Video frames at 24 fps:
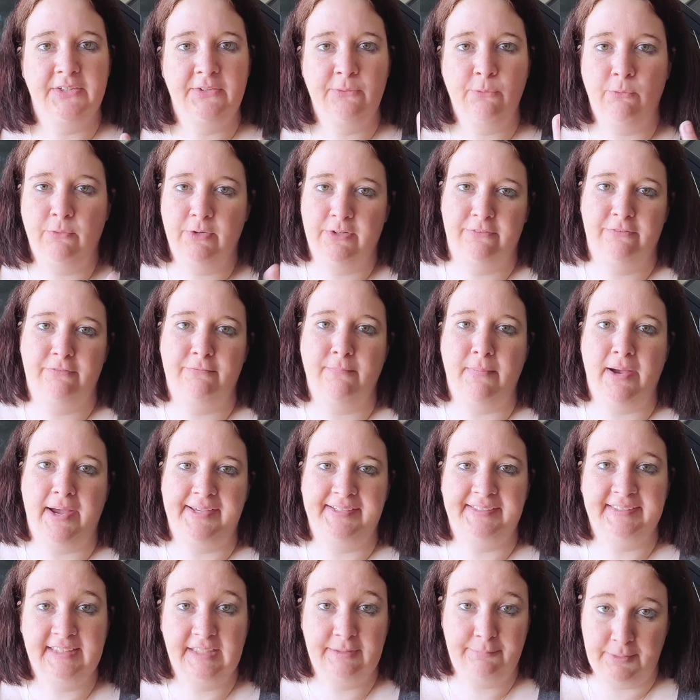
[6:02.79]
one of my
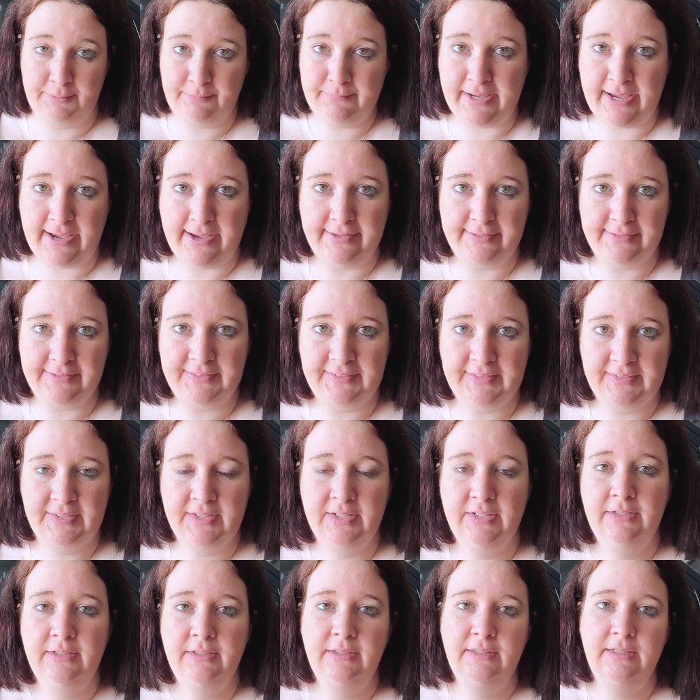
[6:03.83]
sleeping bags
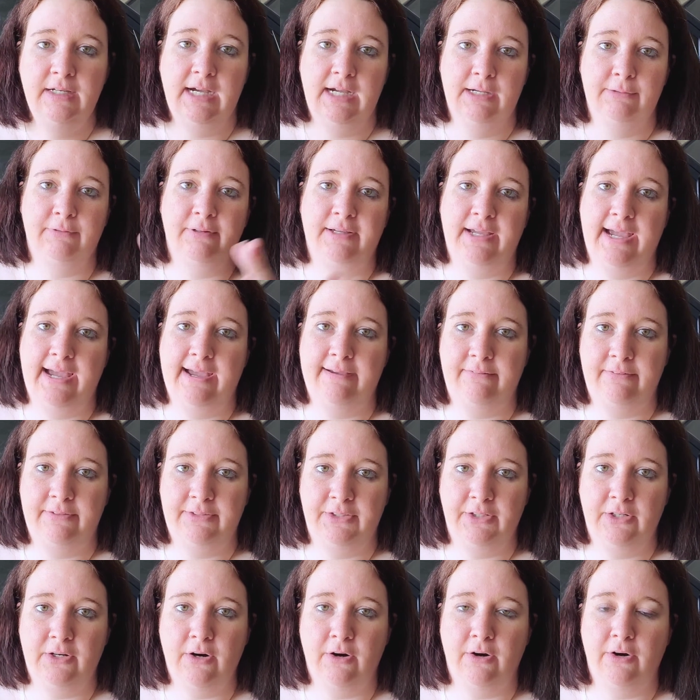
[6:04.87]
I will have in
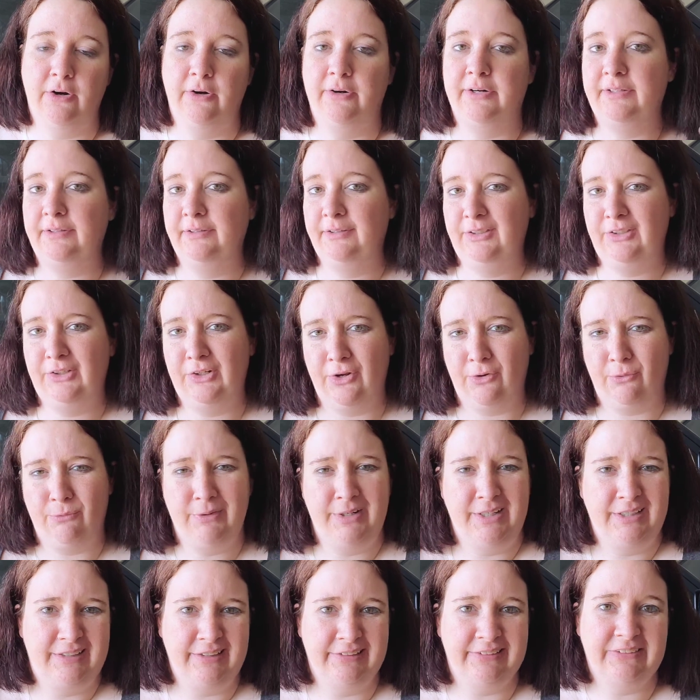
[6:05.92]
the car, you know,
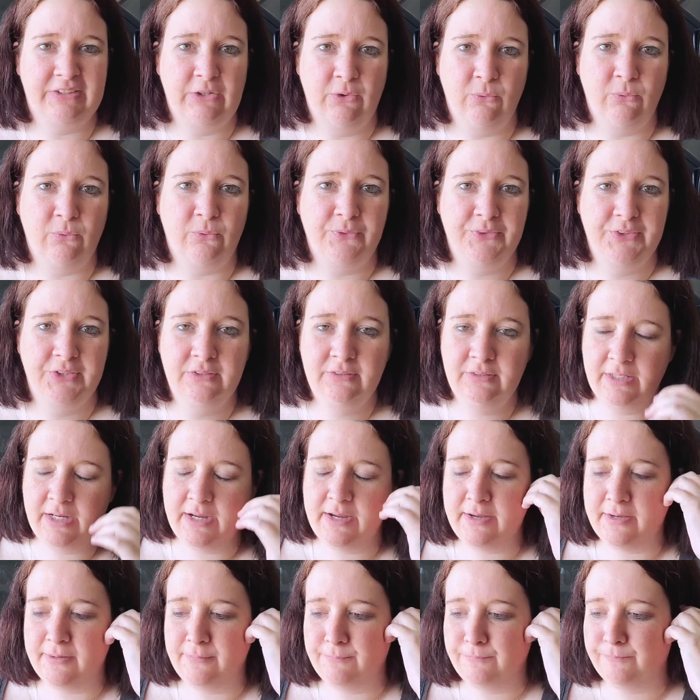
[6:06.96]
when it gets cold.
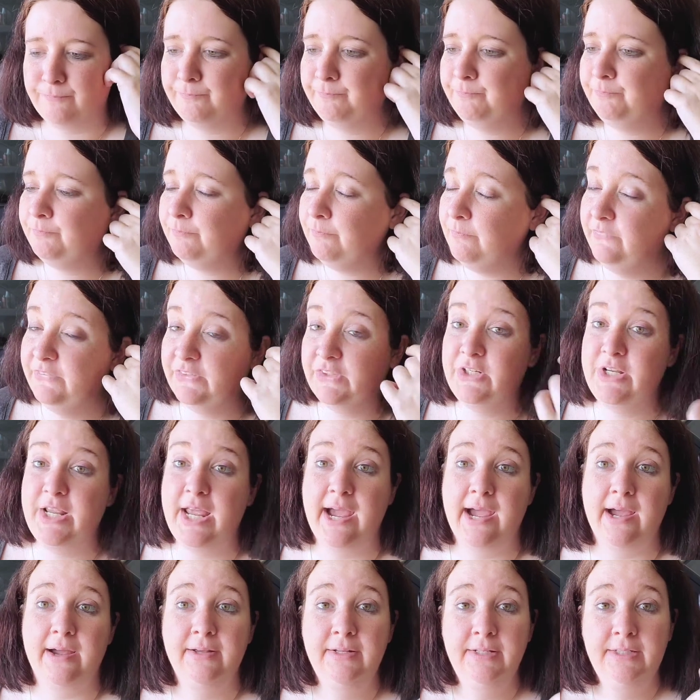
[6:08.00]
So
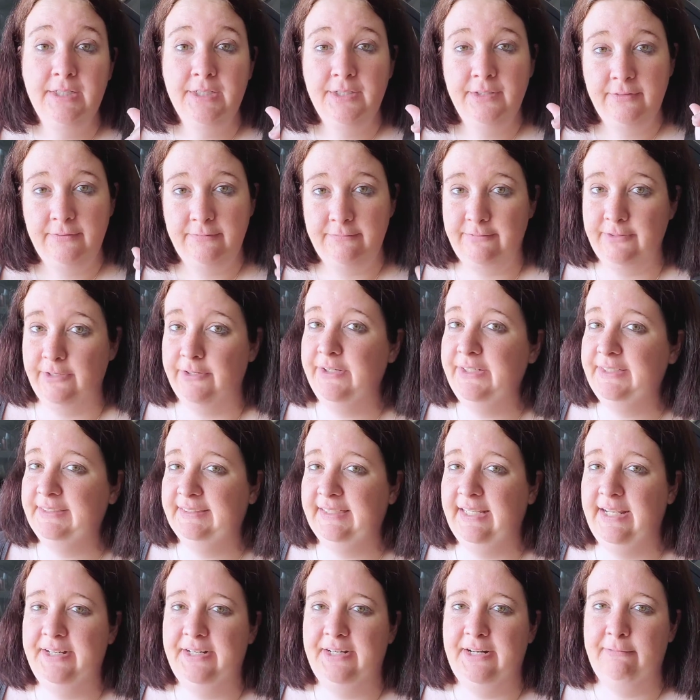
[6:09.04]
yeah, very
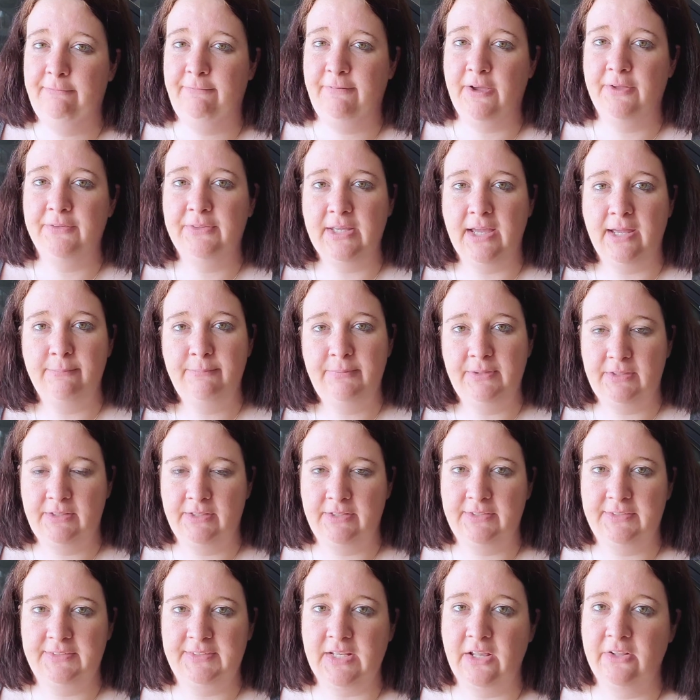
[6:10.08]
excited I found that,
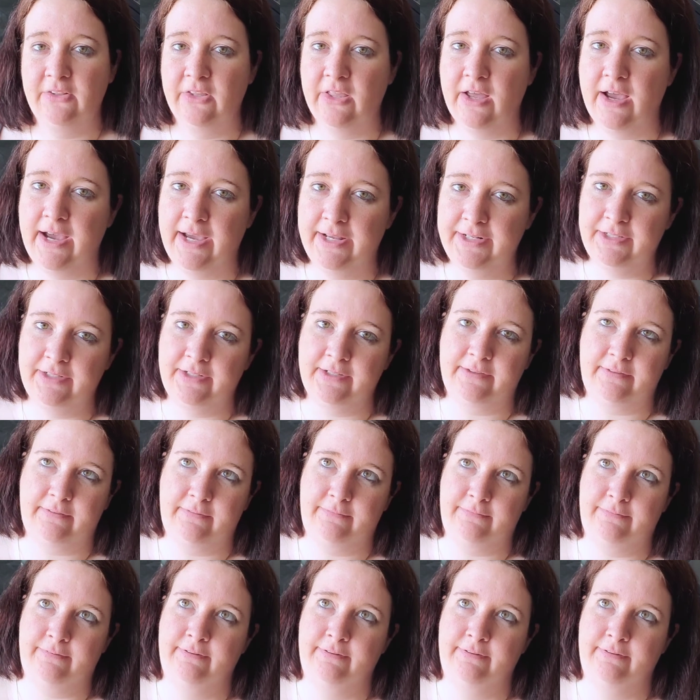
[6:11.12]
because a lot of